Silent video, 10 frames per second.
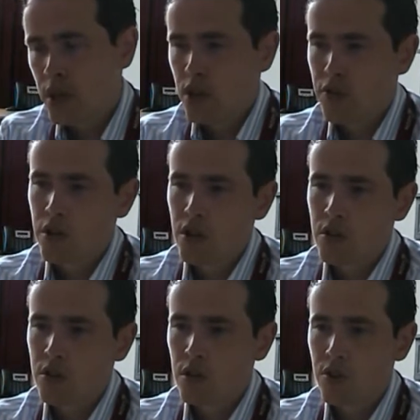If you
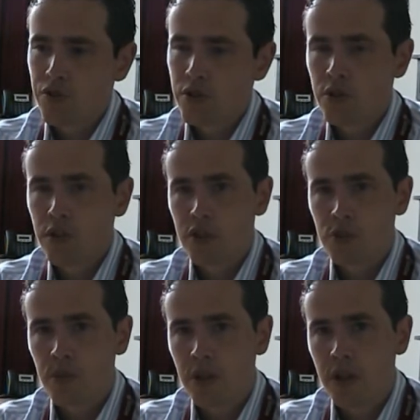go a few years
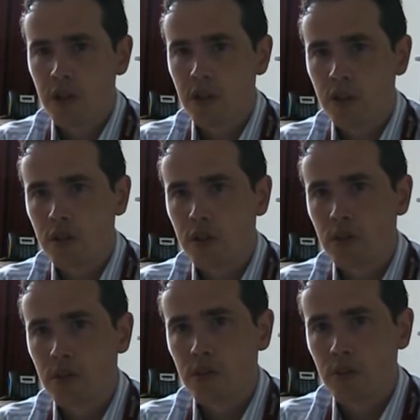back,
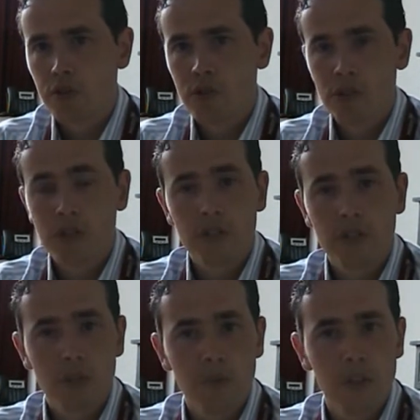a few years
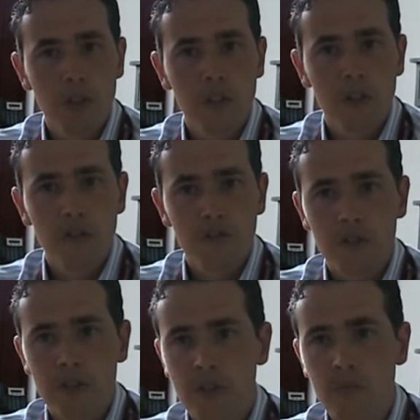ago we didn't have, for
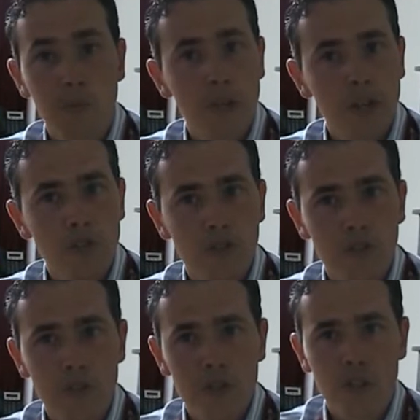example, blade
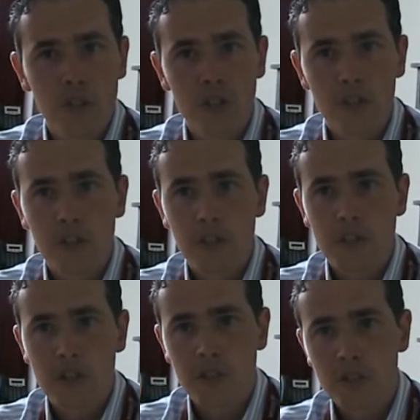servers in our data
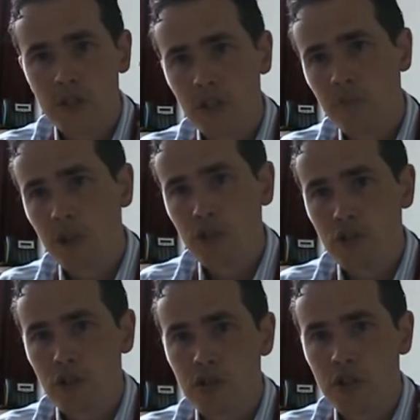centers. Then blade
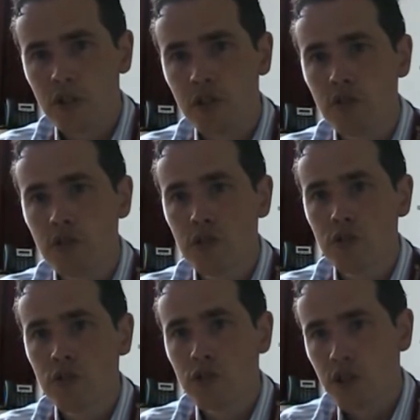servers got
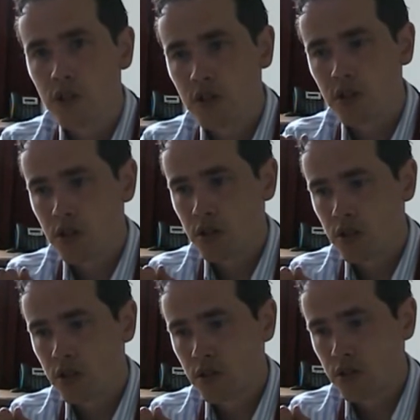introduced, and
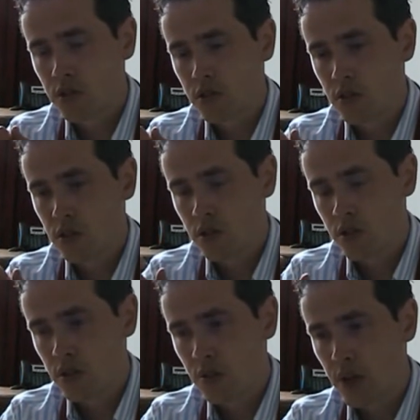
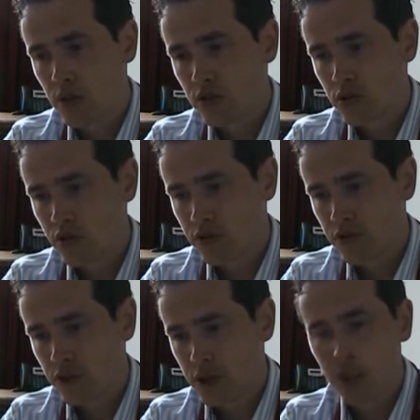the amount
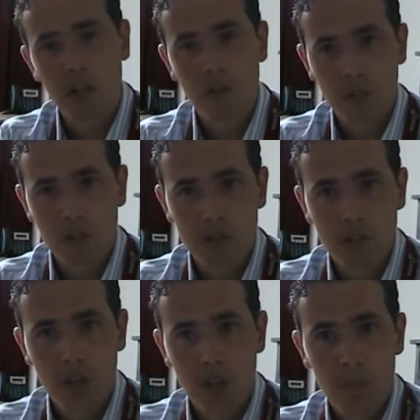of kilowatts
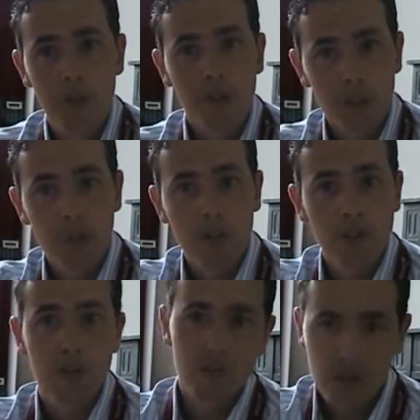per
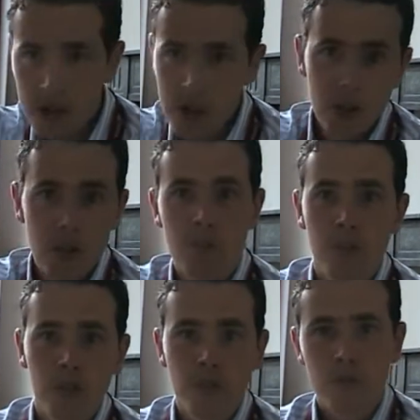cabinet
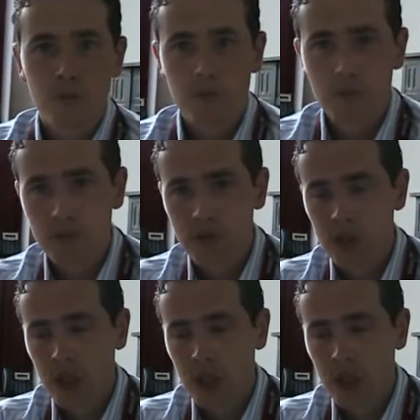went to the roof.